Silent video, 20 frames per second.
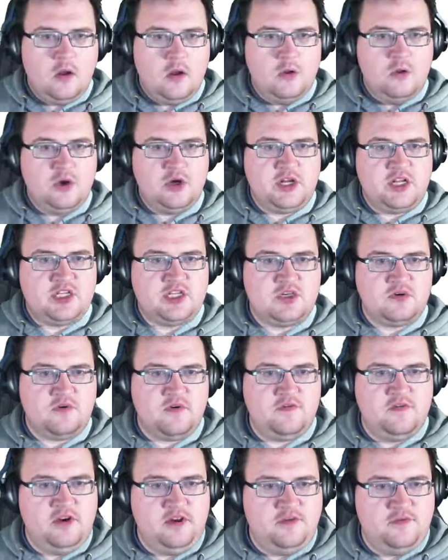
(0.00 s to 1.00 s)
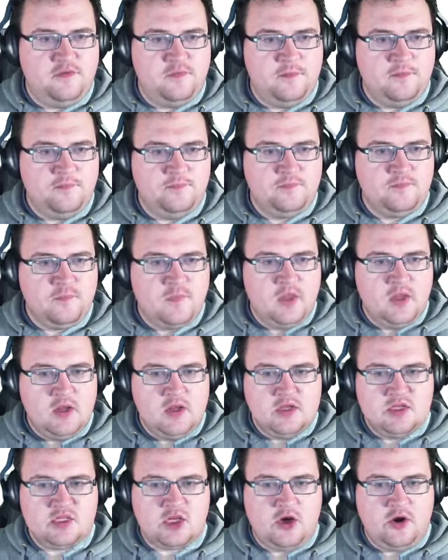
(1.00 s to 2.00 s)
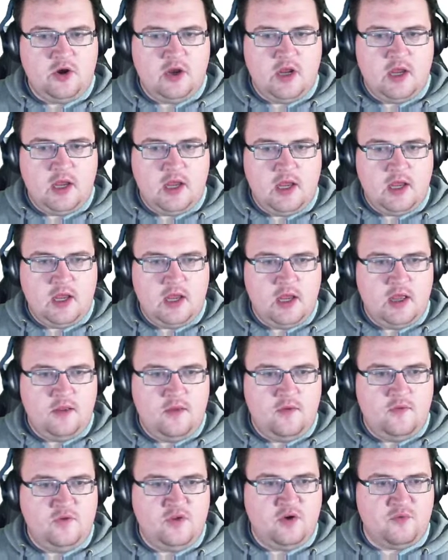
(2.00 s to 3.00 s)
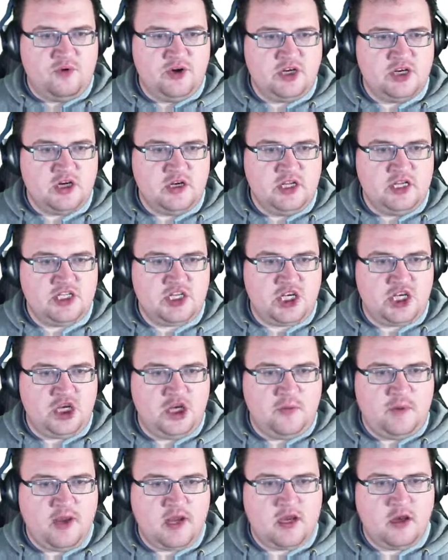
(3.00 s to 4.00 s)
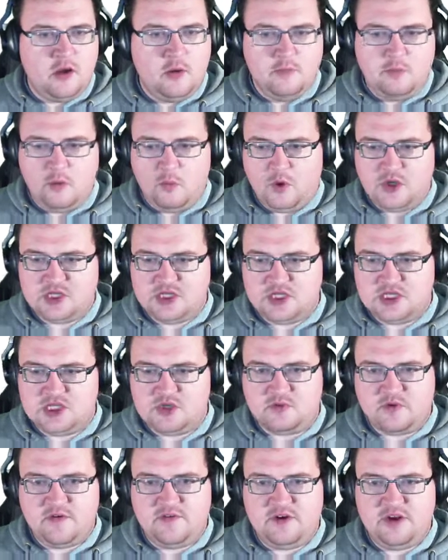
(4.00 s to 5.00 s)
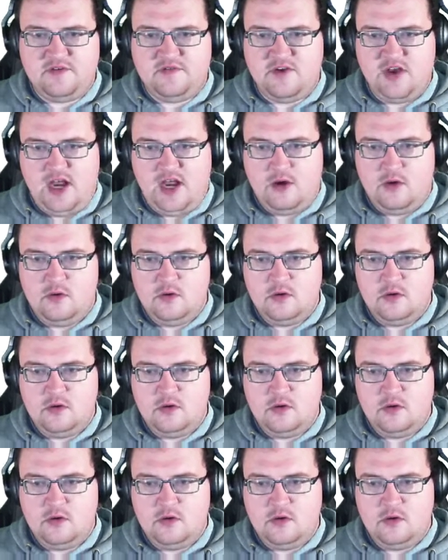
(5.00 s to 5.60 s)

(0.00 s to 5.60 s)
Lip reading: Look at its derivative. So the original is a cubic, but what's its derivative now?